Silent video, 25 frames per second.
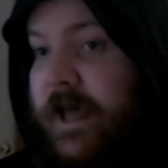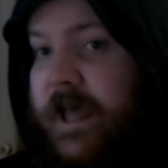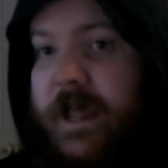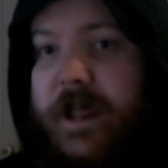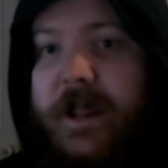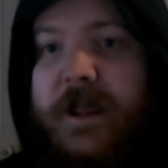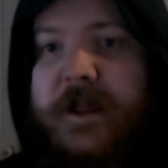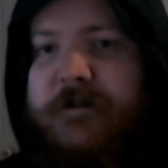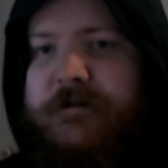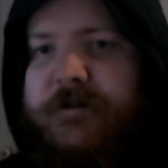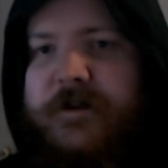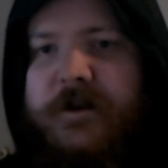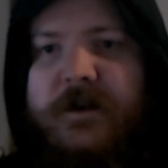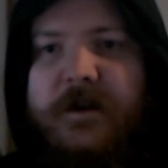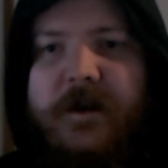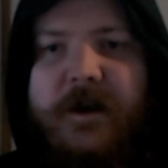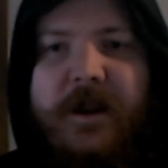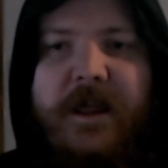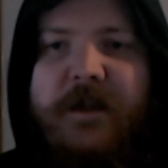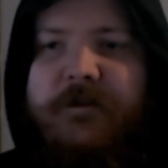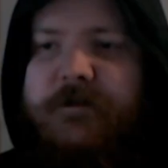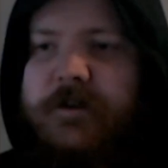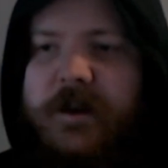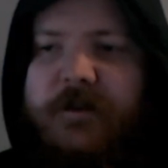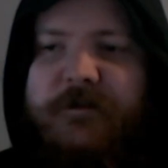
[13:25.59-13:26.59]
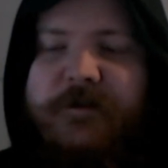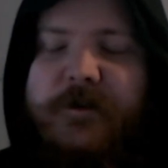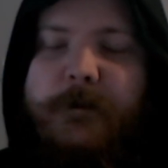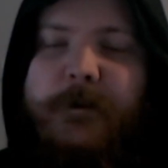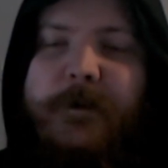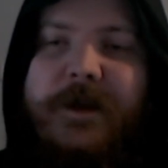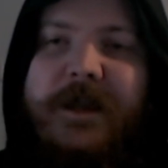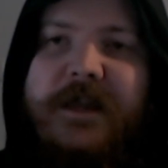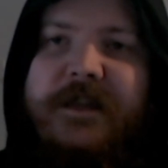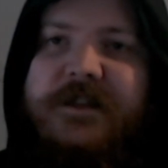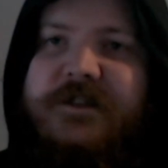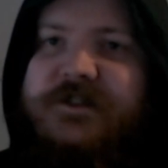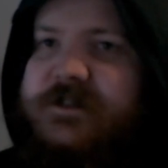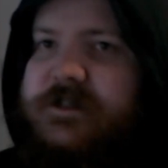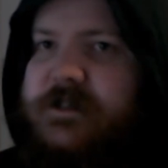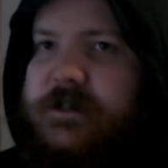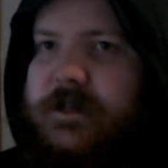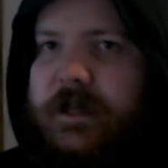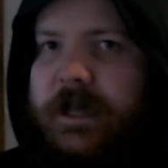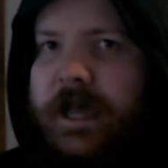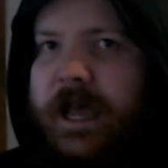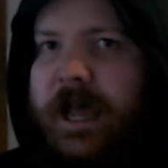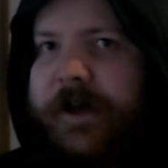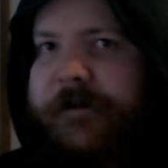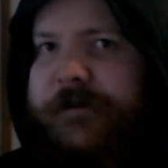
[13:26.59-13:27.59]
Even if it means
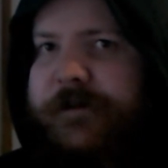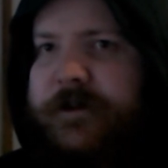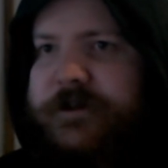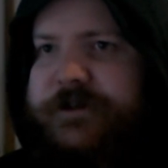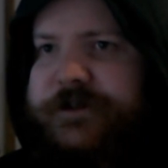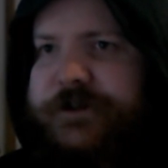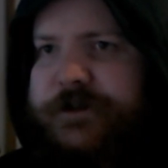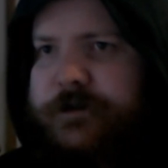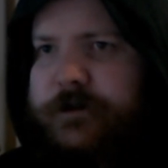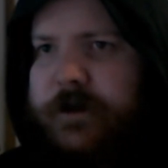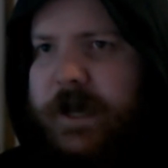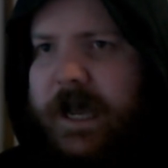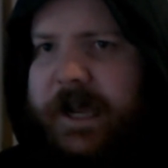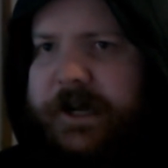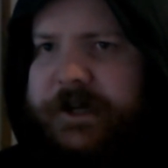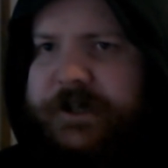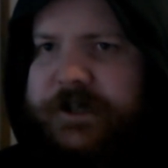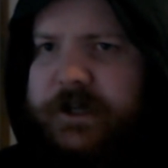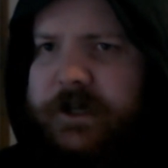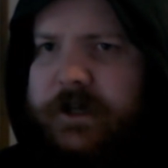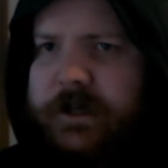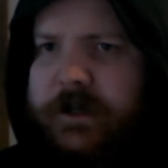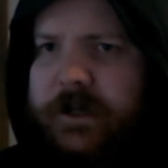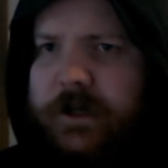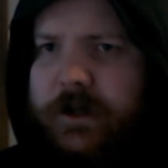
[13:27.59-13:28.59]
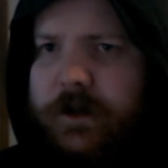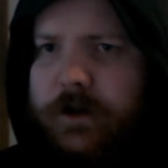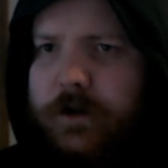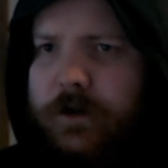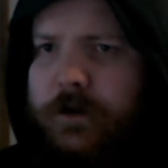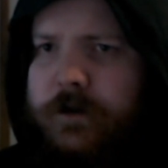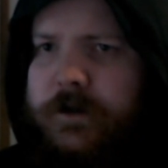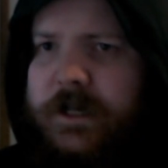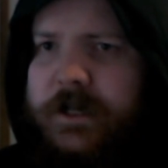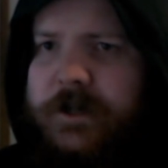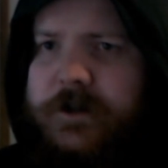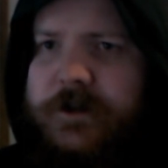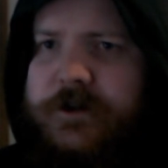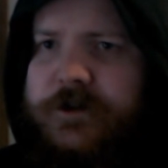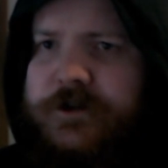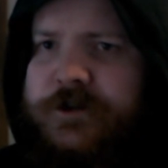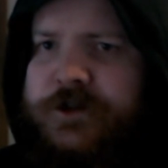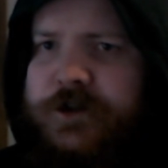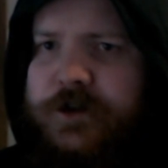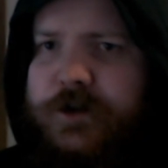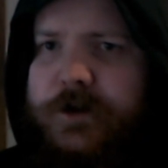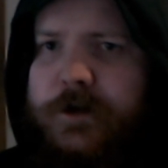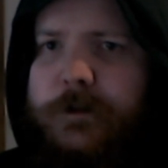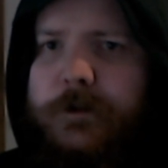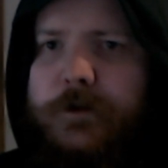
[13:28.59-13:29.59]
having to actually look at
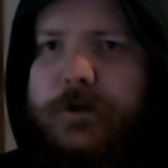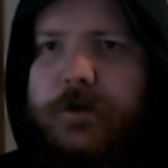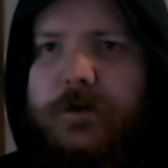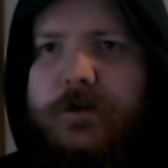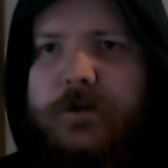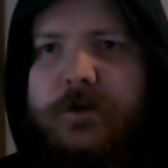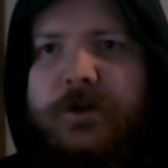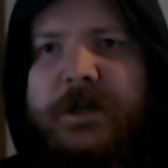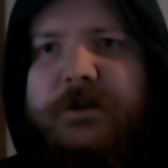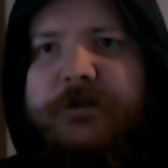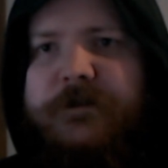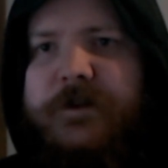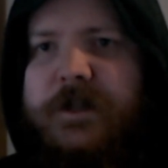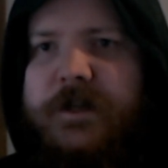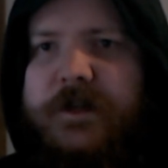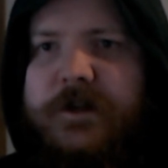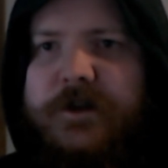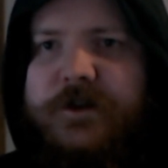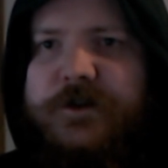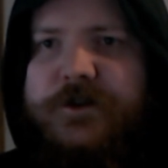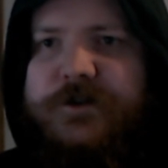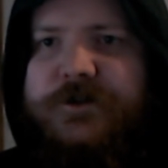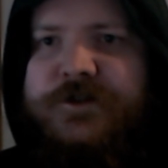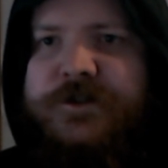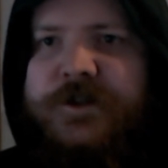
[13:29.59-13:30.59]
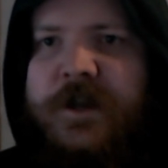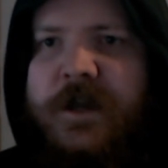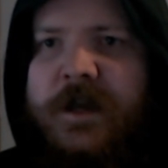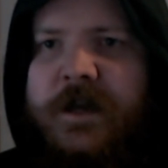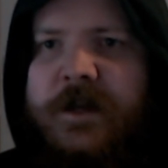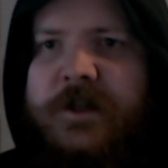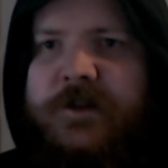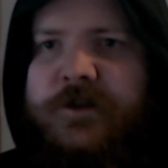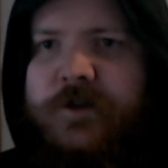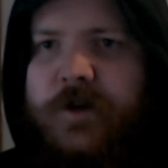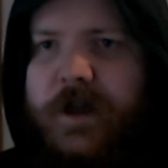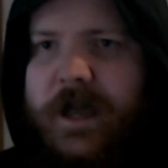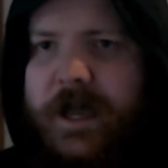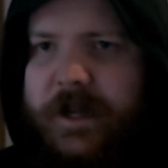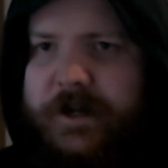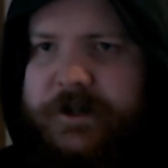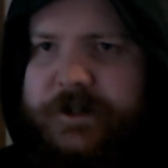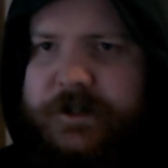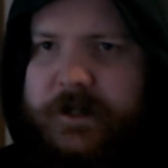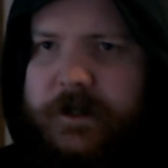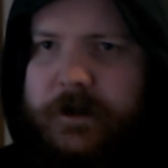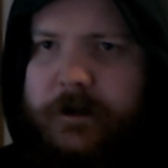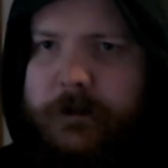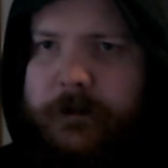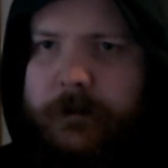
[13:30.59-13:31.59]
YouTube or look at videos to
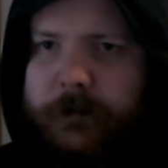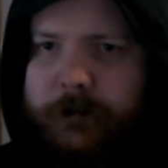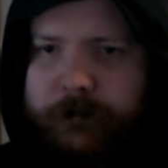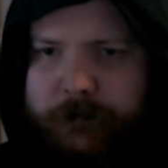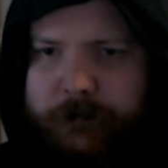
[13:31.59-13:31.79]
actually